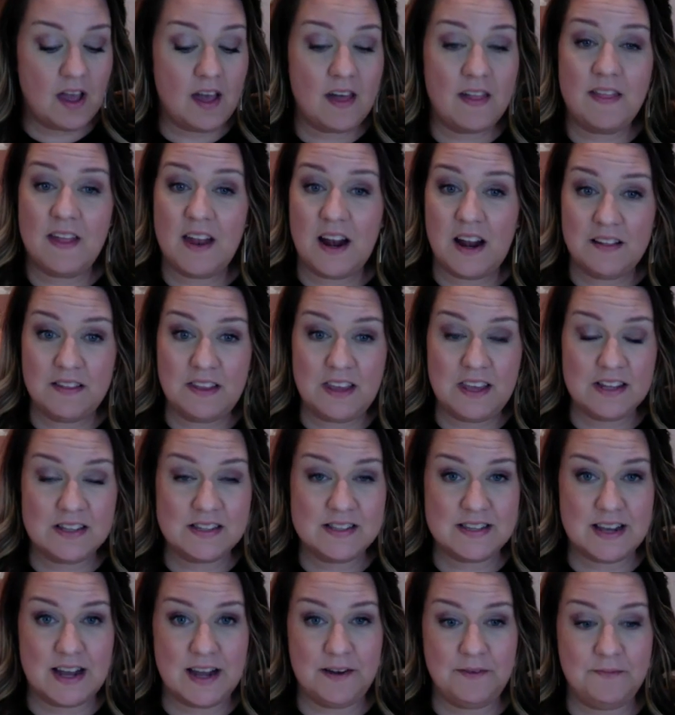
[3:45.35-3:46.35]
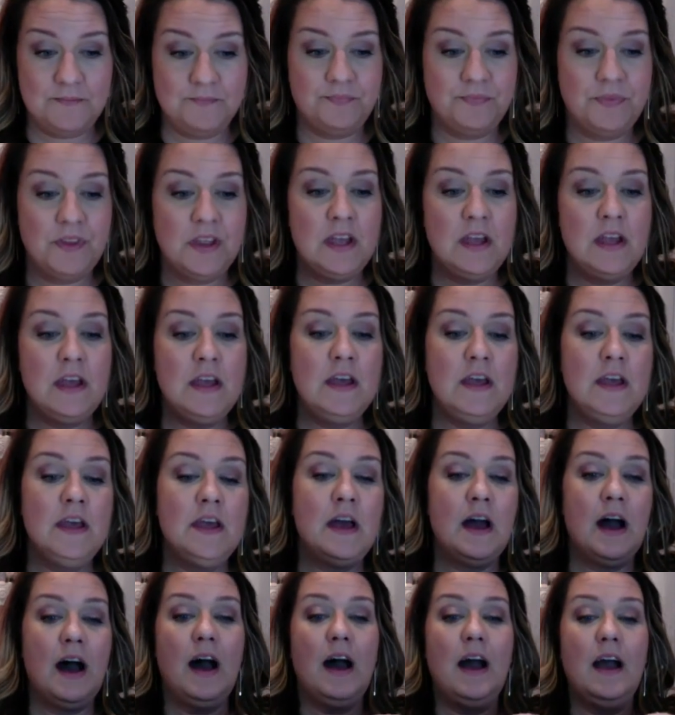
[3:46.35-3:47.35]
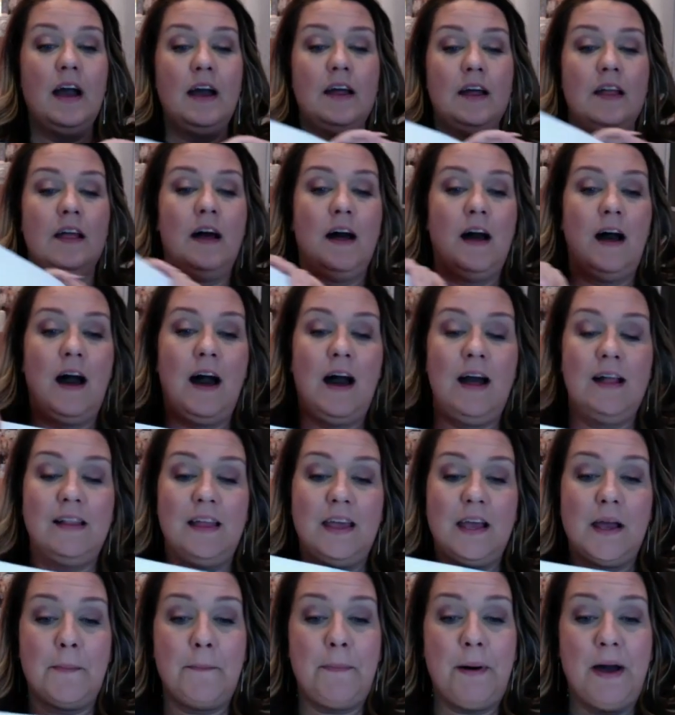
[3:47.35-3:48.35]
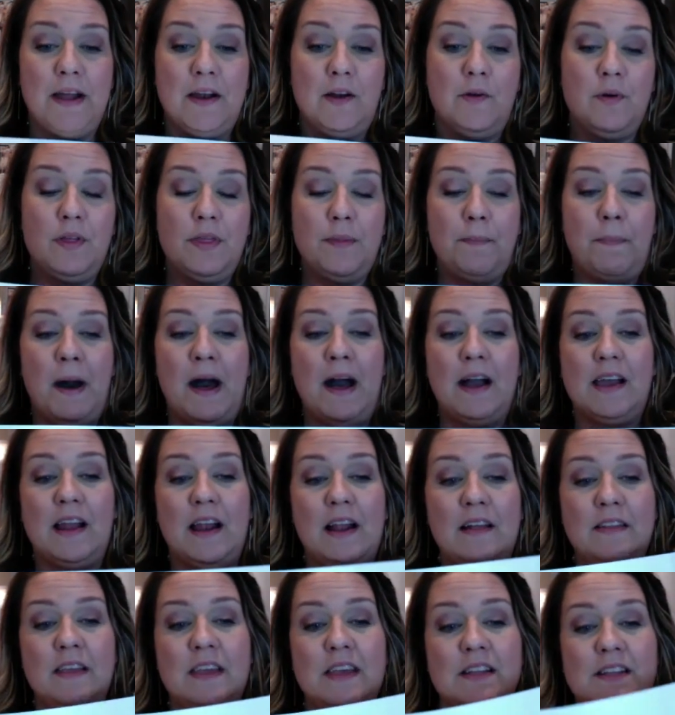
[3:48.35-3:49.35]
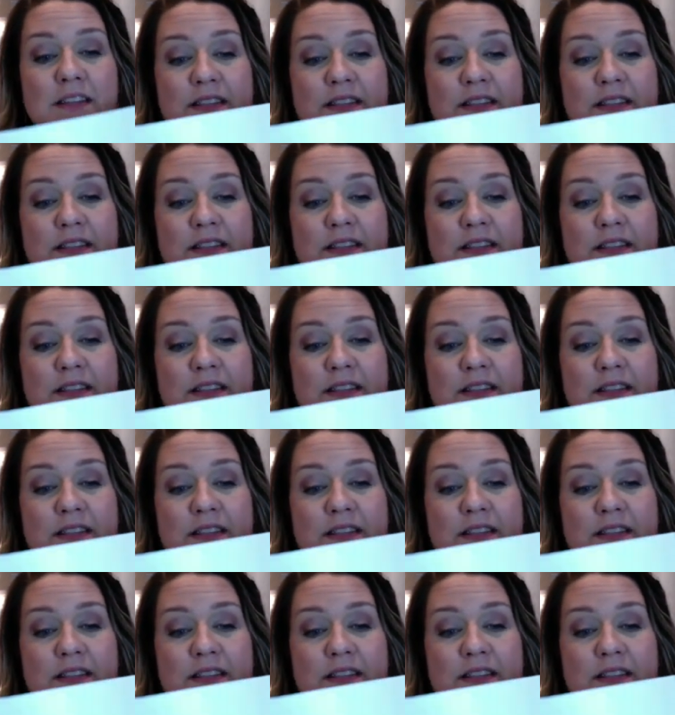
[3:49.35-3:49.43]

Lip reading: And then on the inside, I like a binder with a pocket on the